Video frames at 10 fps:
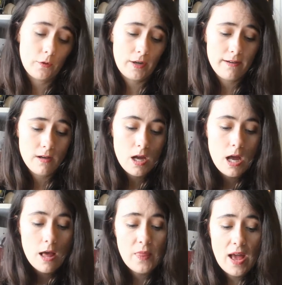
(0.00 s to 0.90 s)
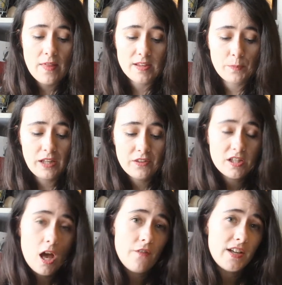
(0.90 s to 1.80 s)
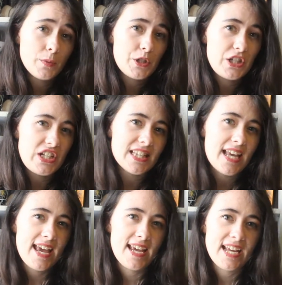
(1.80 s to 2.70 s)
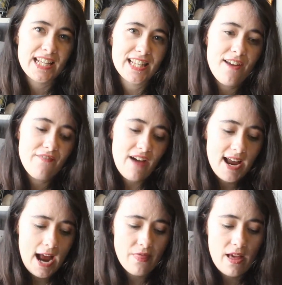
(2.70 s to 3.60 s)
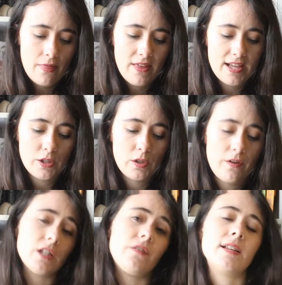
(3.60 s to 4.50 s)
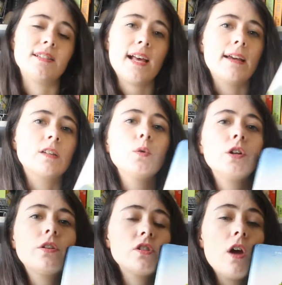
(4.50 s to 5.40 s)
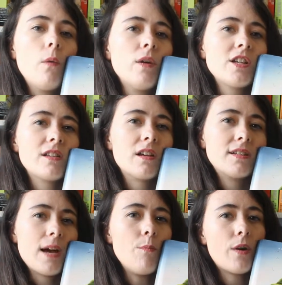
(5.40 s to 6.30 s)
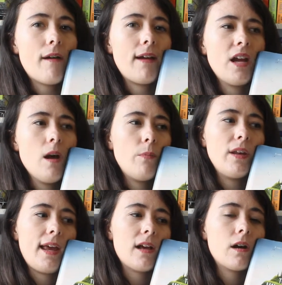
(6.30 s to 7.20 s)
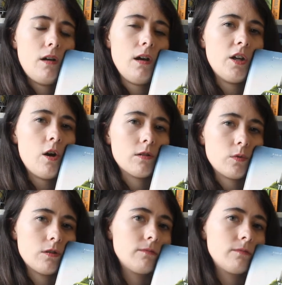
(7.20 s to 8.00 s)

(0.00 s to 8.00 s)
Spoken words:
great. Then there's Beneath the Surface, which is a sci-fi, and then there's Universe vs. Alex Wood, which is a contemporary but like an odd one.